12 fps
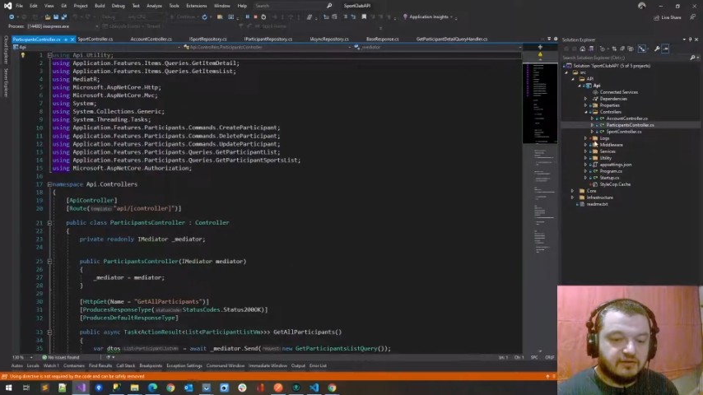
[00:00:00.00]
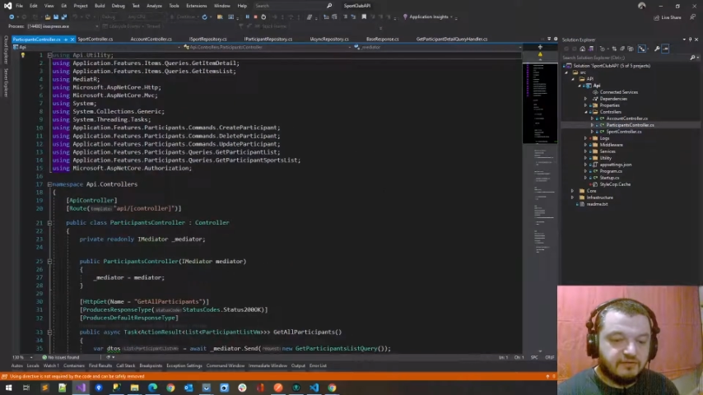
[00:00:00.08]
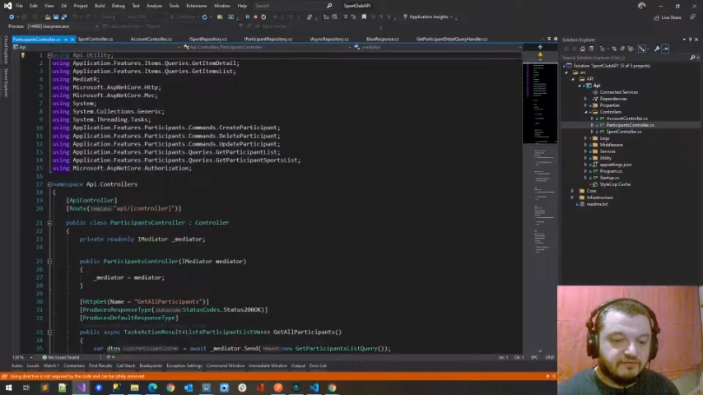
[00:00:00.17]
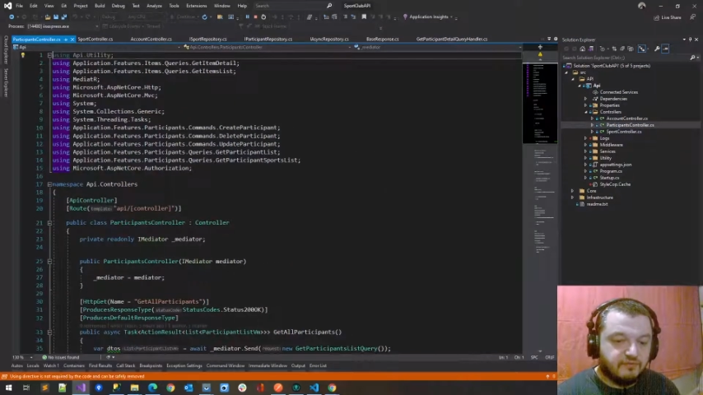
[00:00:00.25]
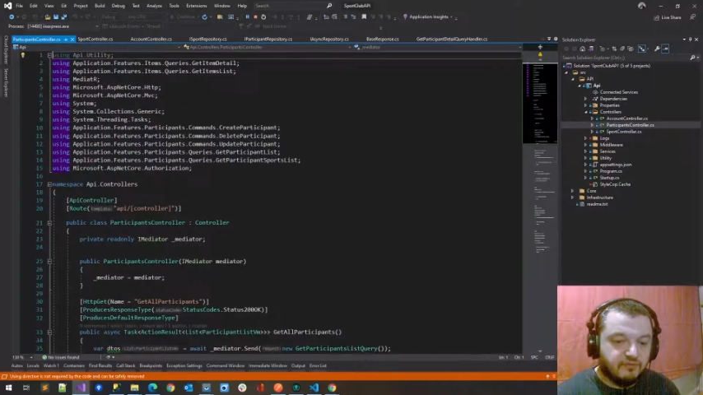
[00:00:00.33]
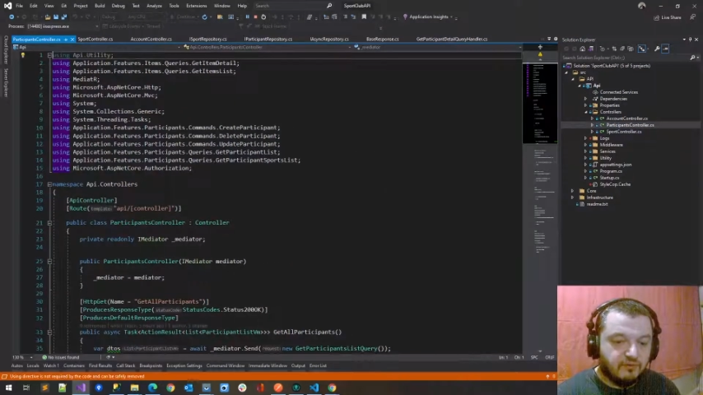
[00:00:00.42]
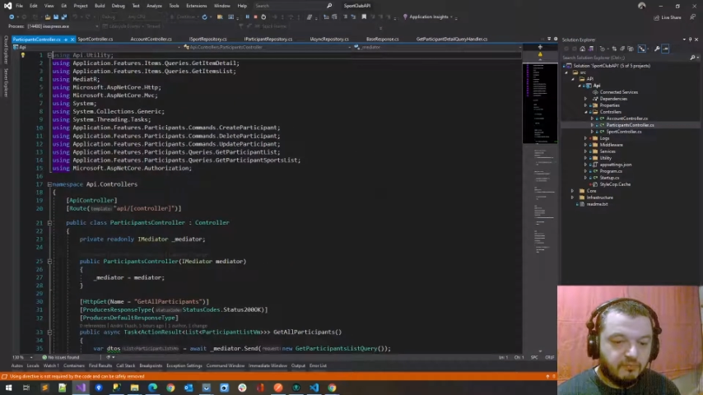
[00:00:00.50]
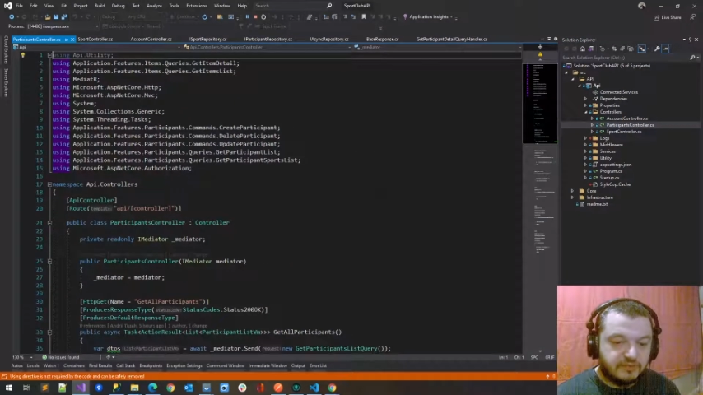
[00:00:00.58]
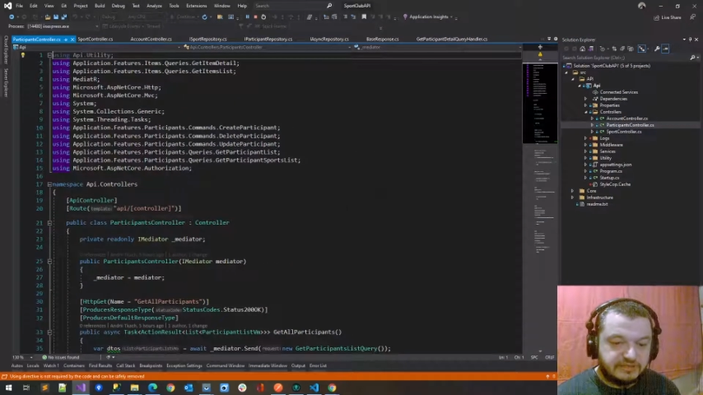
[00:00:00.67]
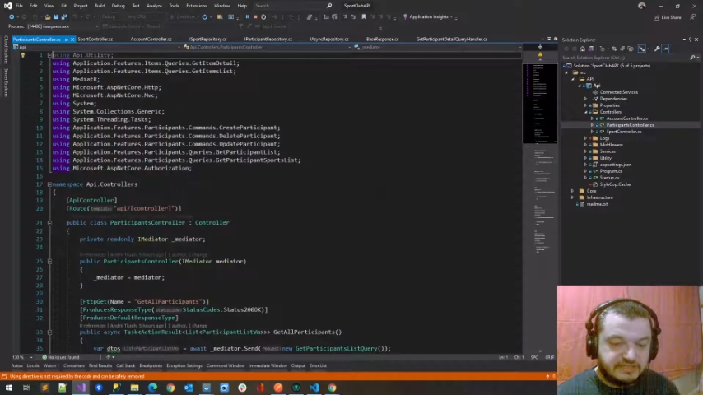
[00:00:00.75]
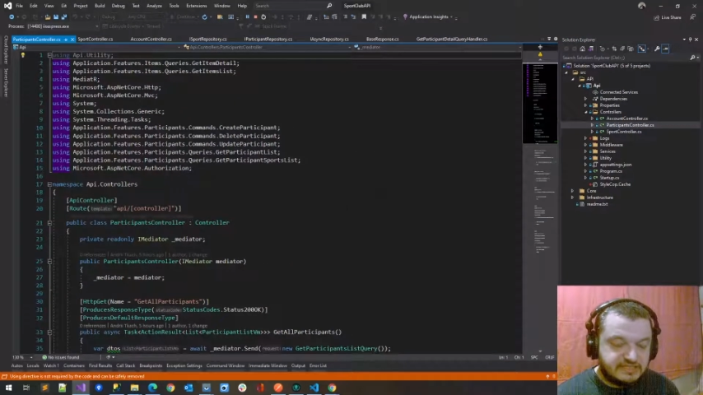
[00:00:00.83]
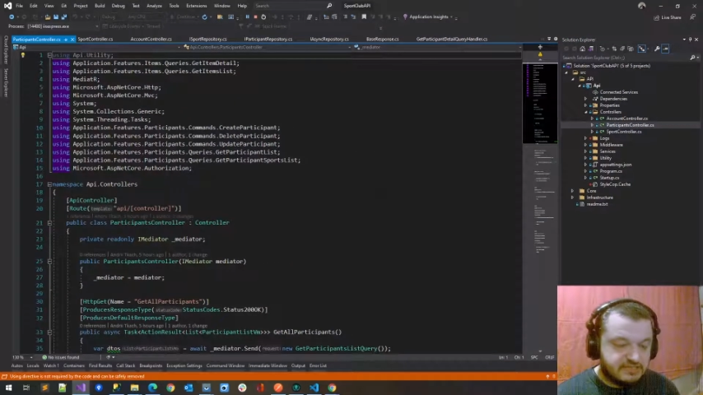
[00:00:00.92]
for
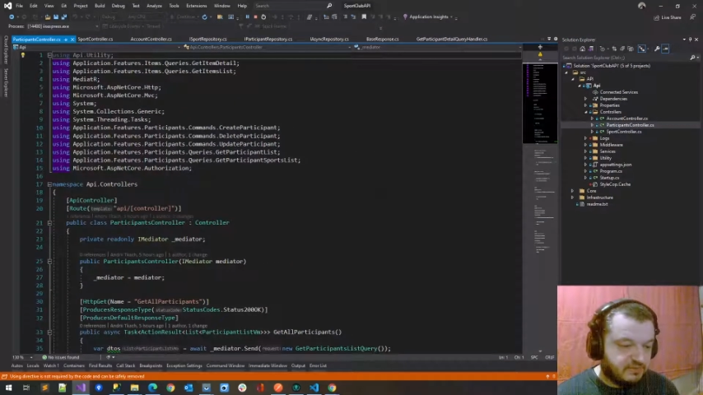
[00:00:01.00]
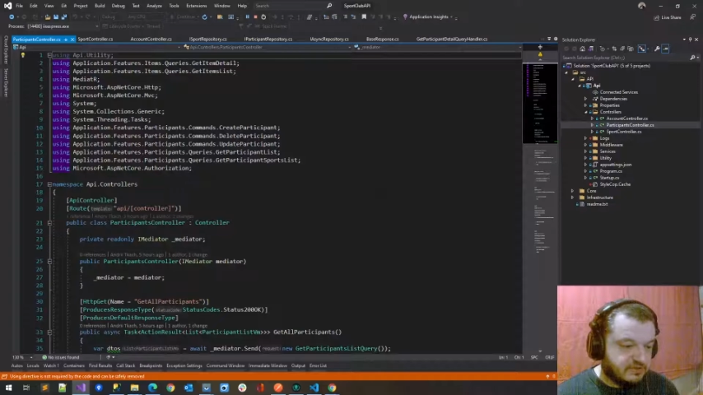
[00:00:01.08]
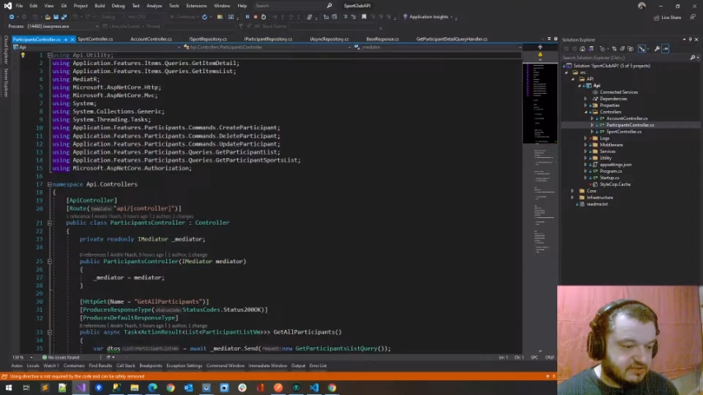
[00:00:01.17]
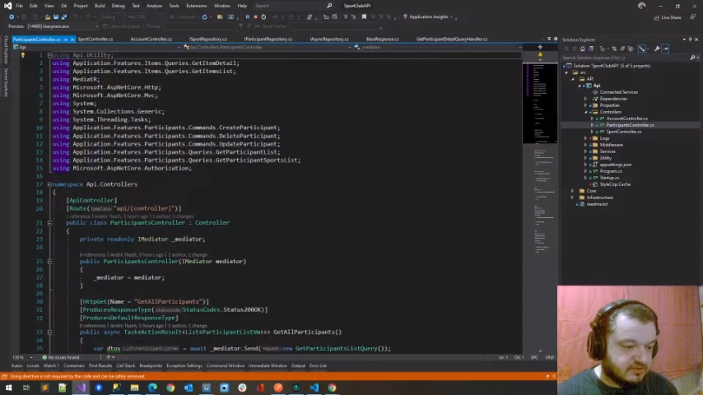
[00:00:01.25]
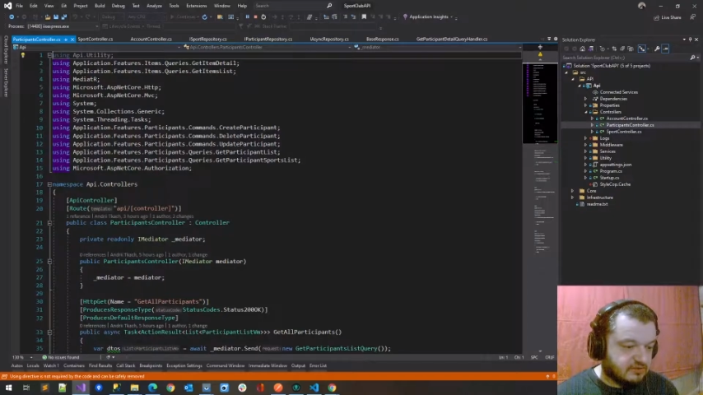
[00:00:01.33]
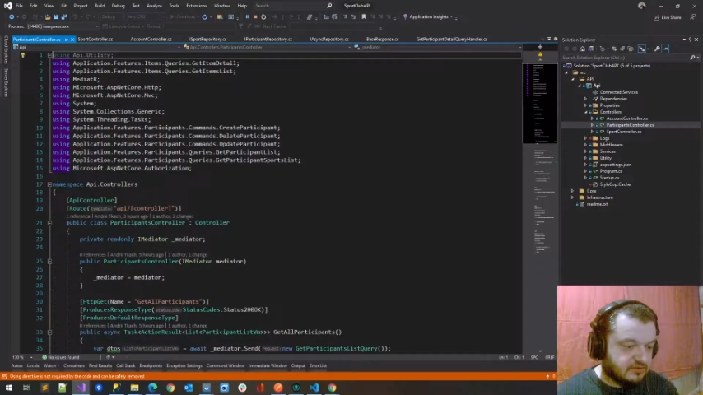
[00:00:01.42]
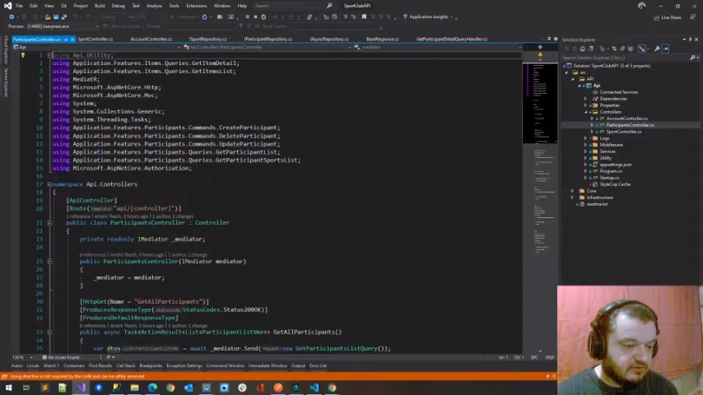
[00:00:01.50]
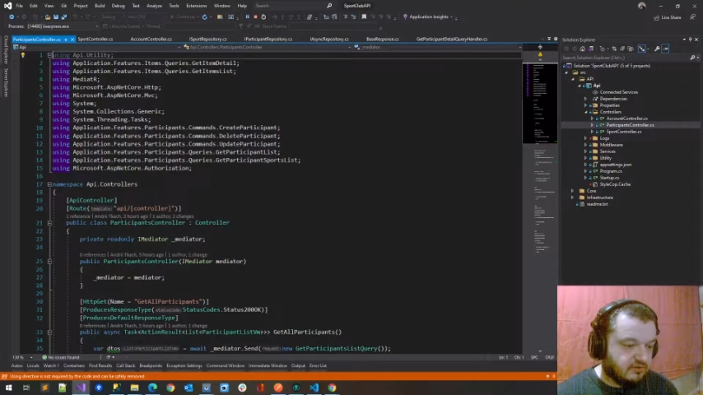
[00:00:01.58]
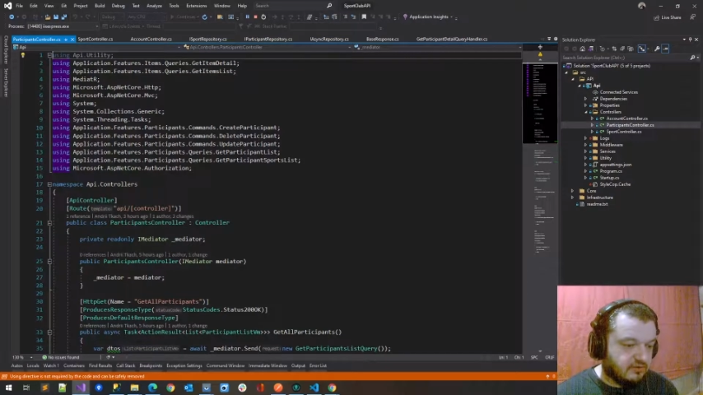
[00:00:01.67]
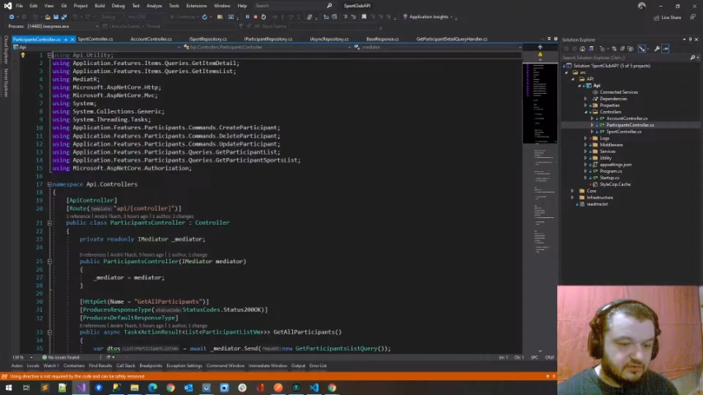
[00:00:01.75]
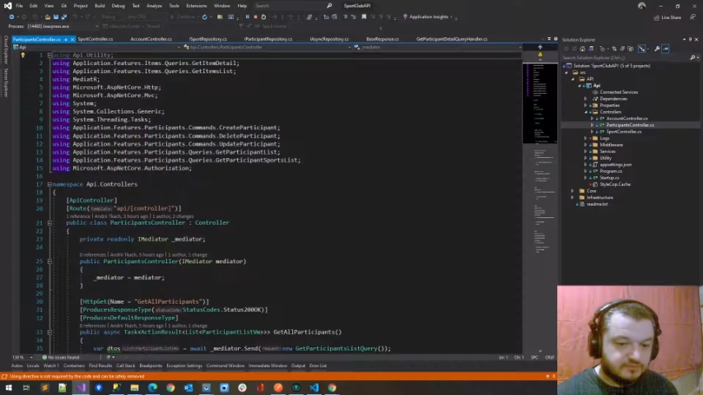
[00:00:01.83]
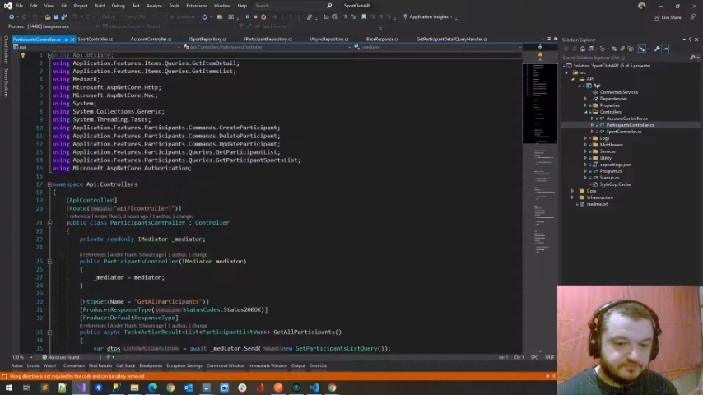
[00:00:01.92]
participants
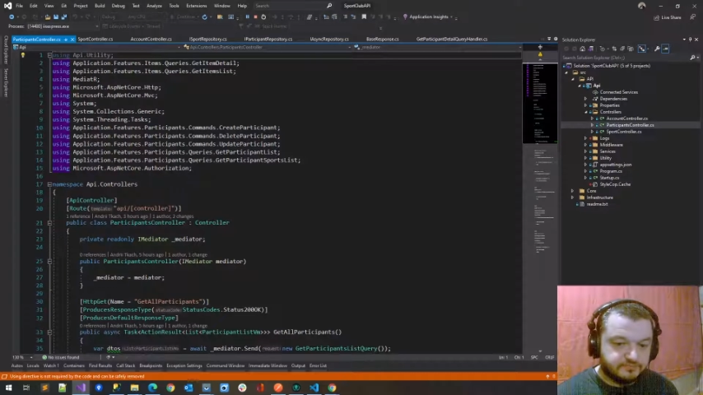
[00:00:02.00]
controller,